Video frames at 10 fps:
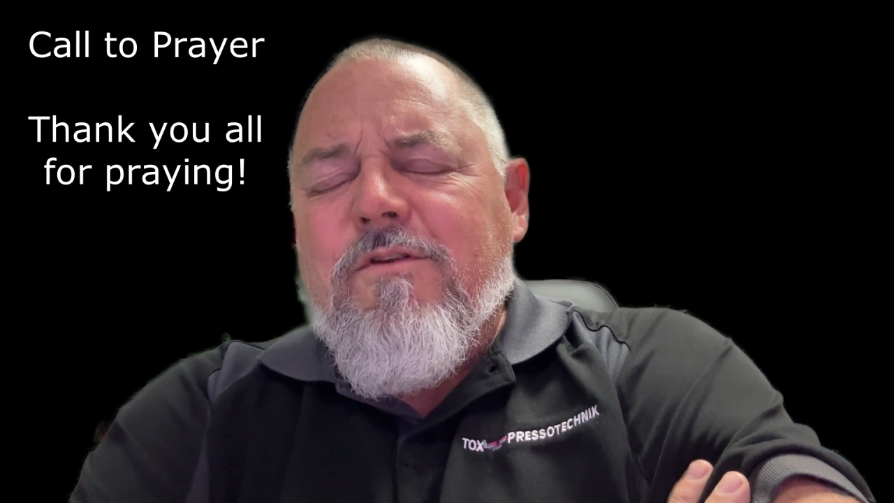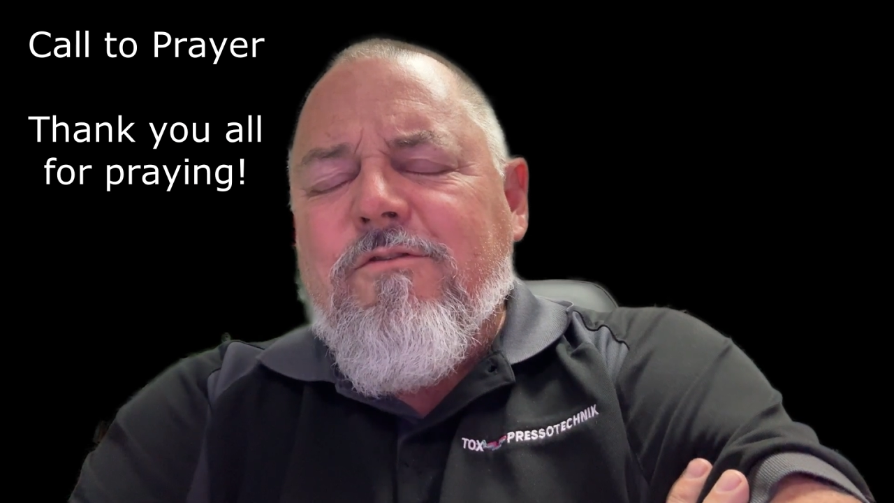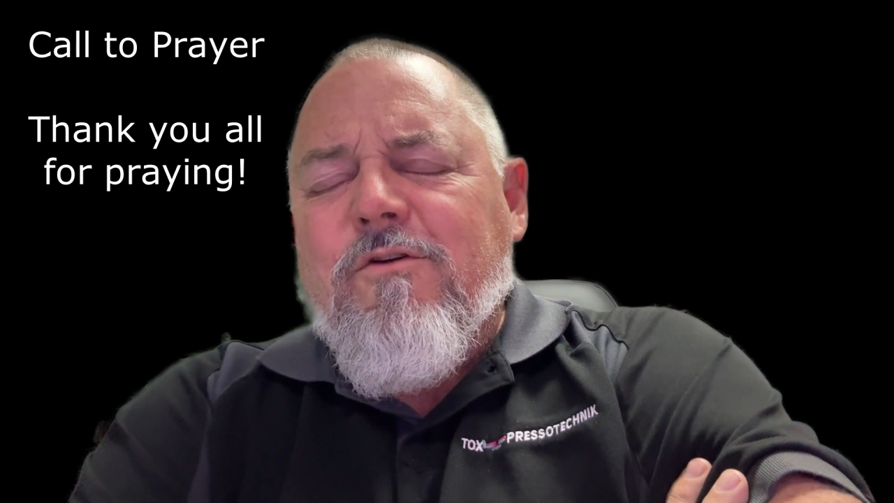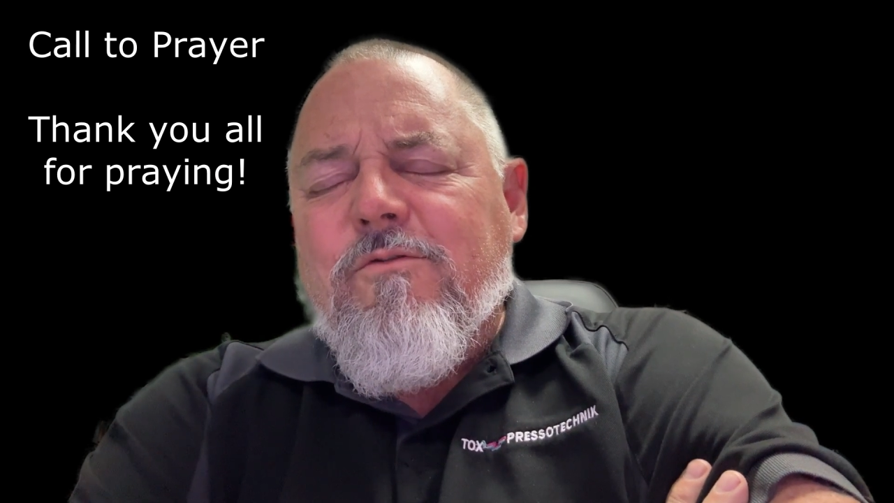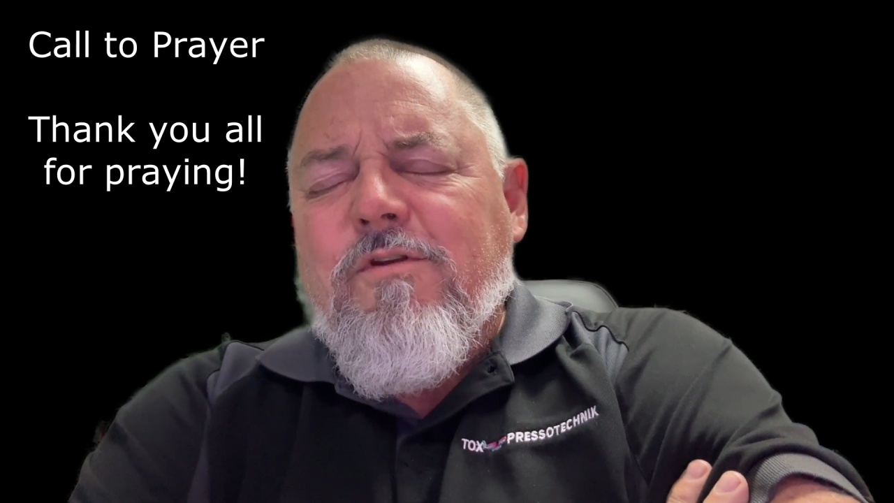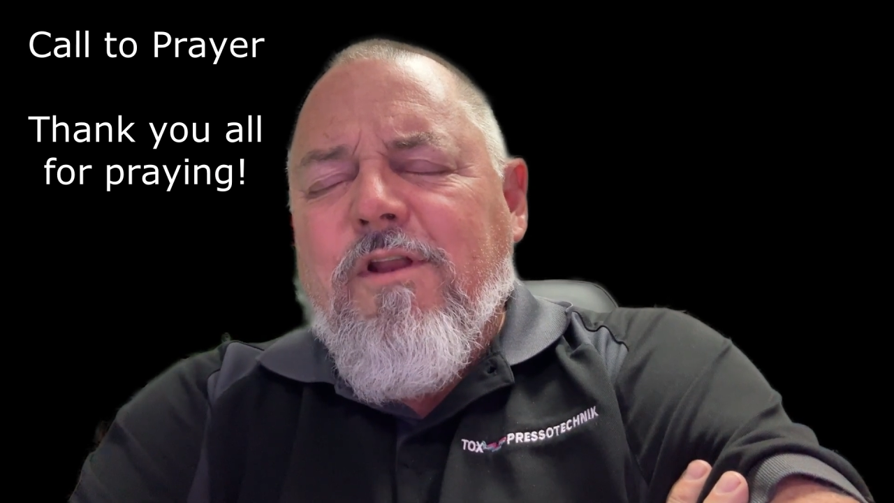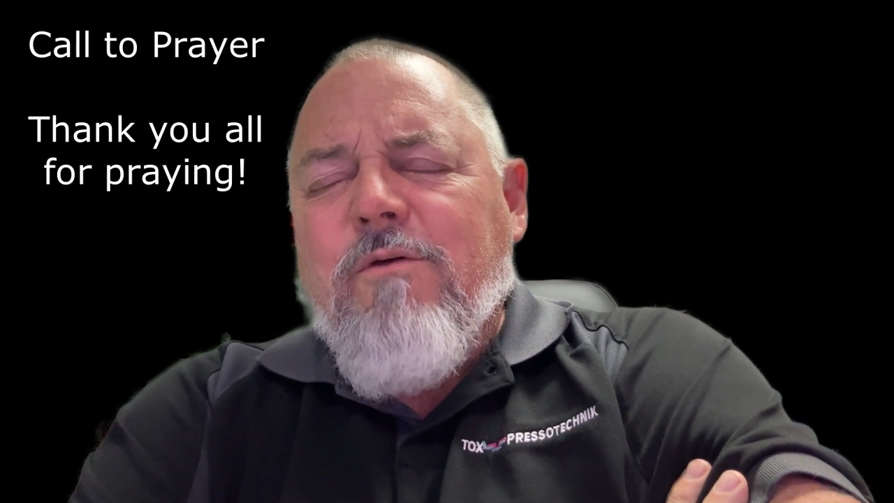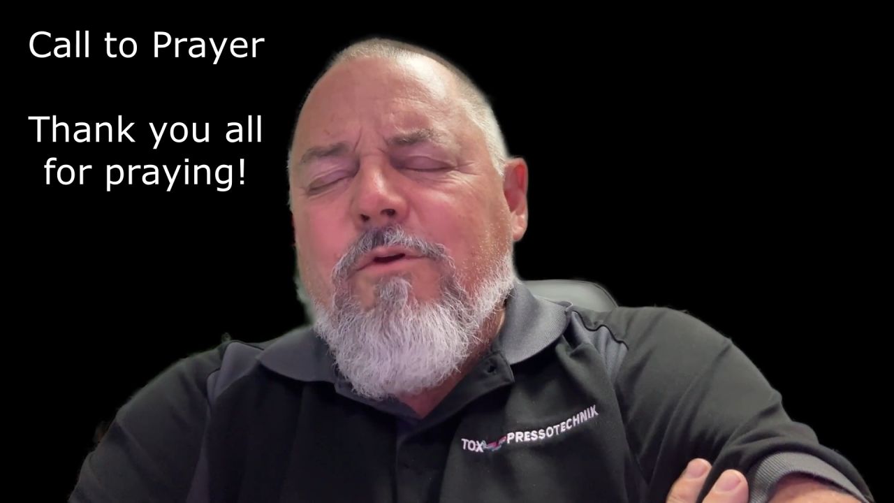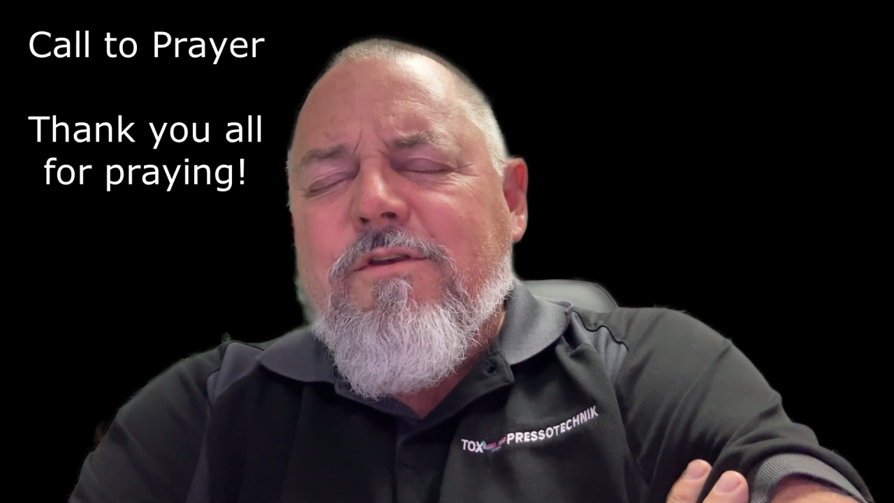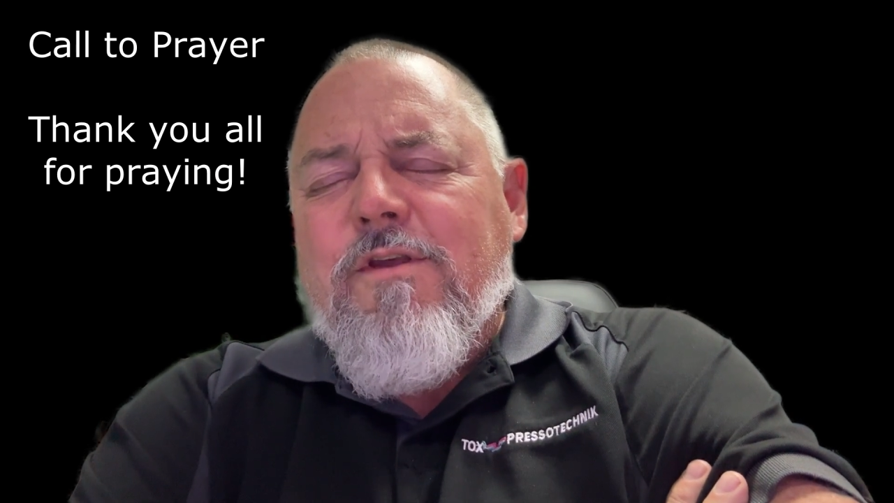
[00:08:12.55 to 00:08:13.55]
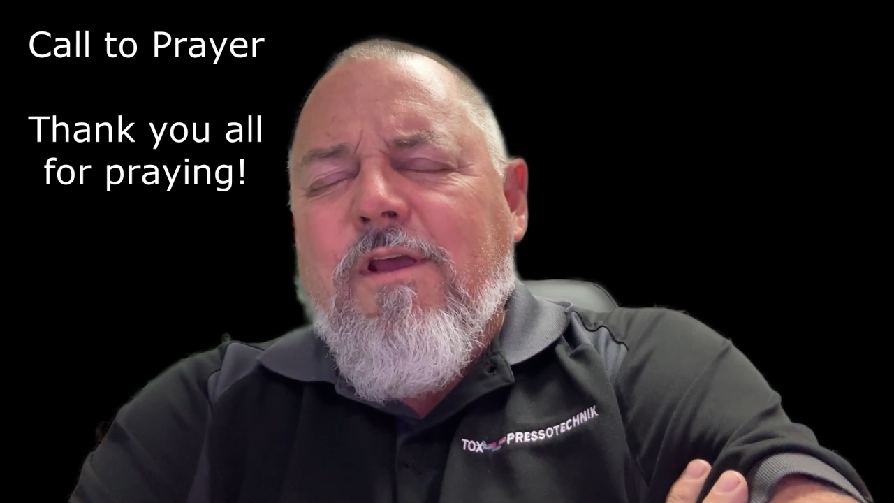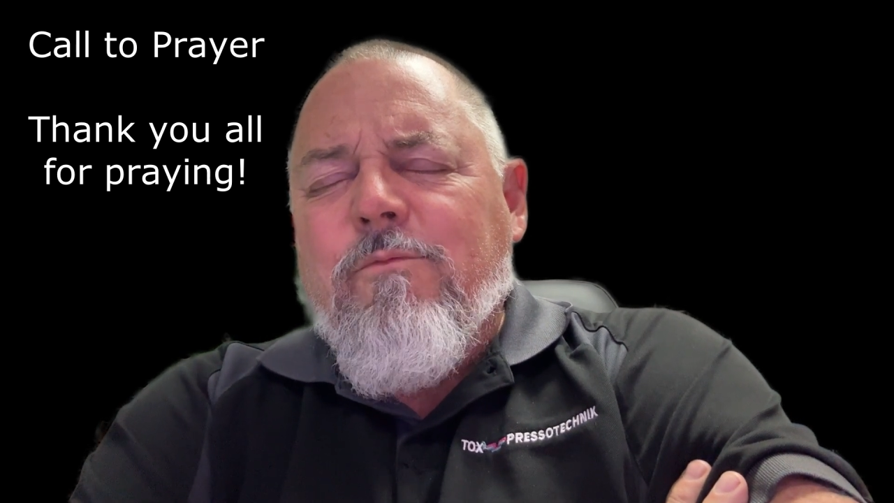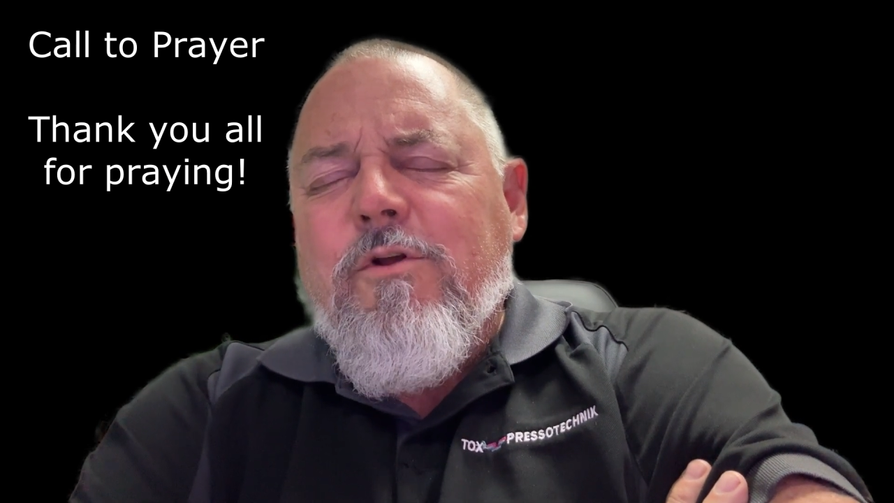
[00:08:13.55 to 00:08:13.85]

And so tonight we say,